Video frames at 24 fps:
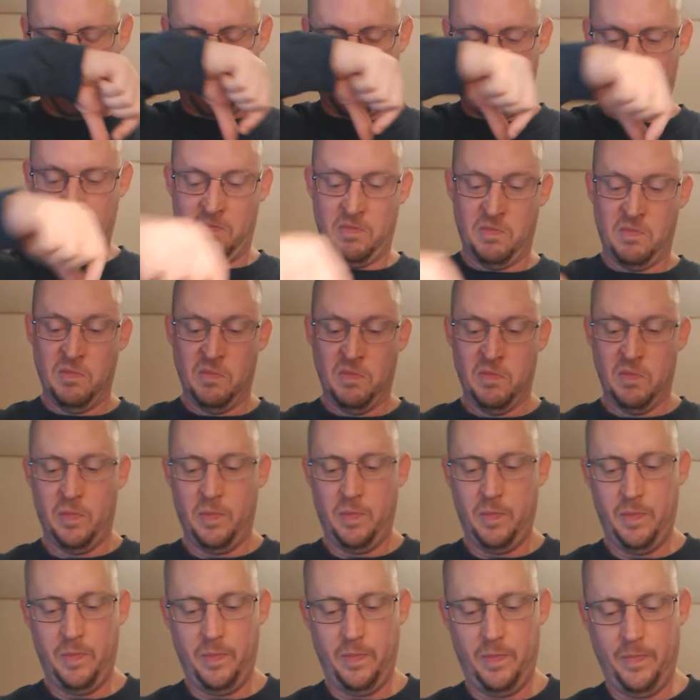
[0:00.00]

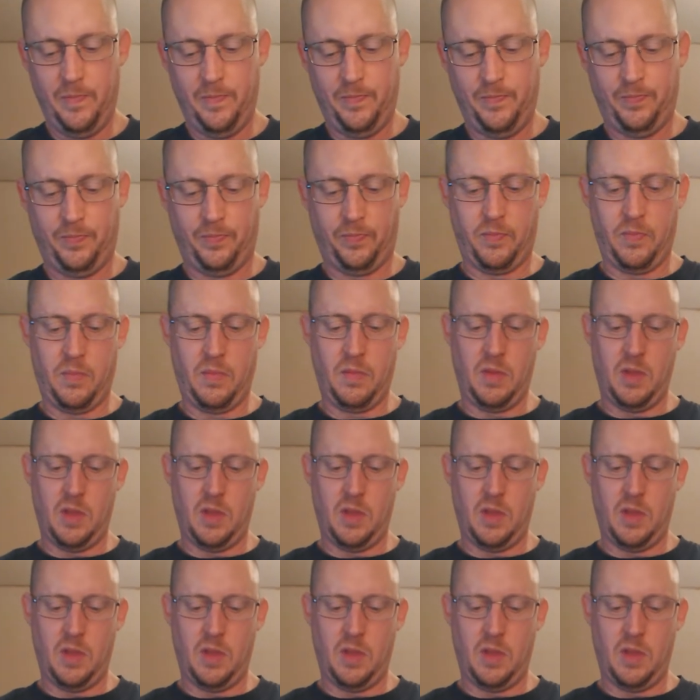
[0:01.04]
Nothing is said.